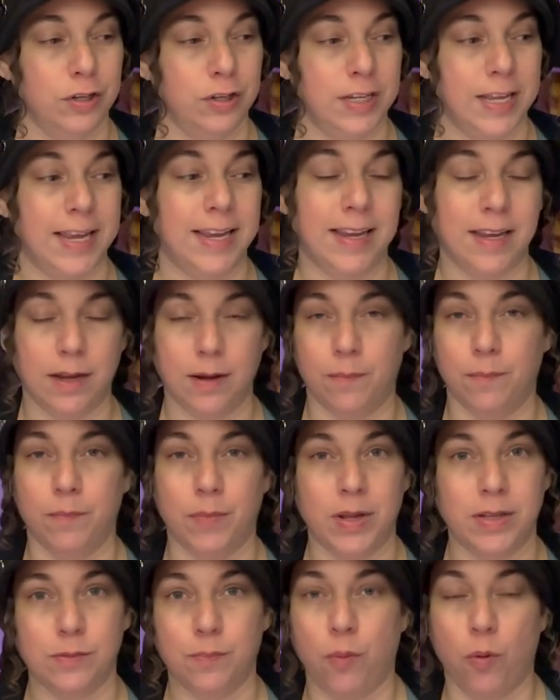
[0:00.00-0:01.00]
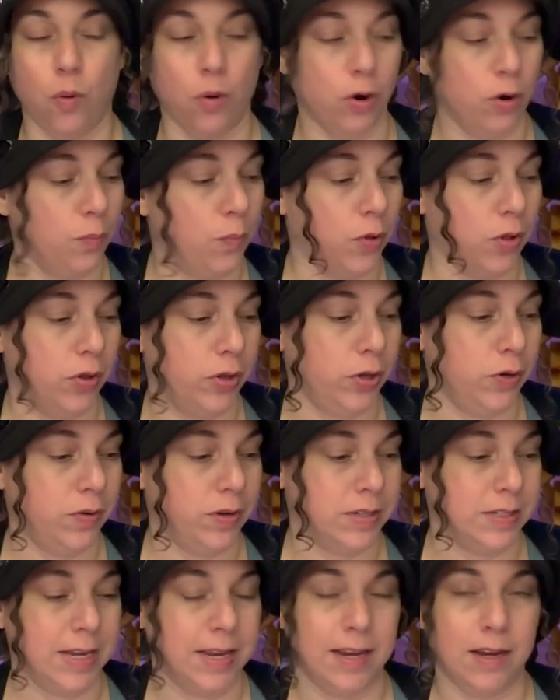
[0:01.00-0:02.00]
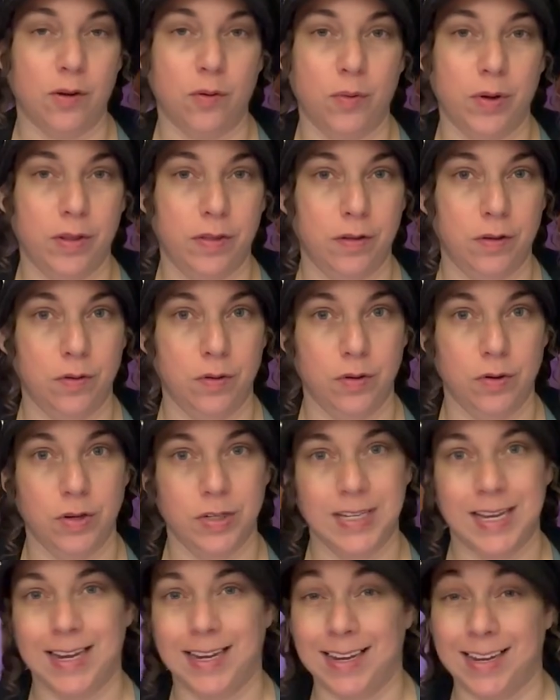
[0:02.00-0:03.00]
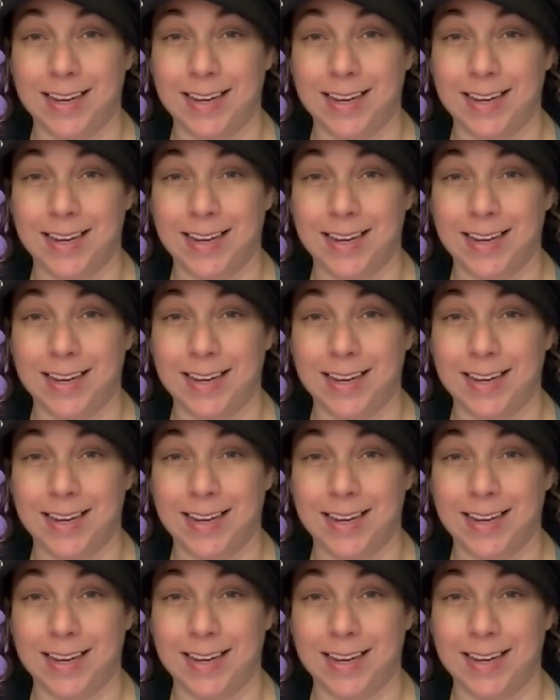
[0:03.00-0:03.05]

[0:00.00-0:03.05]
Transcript: taking it's portable you can take it with you you could take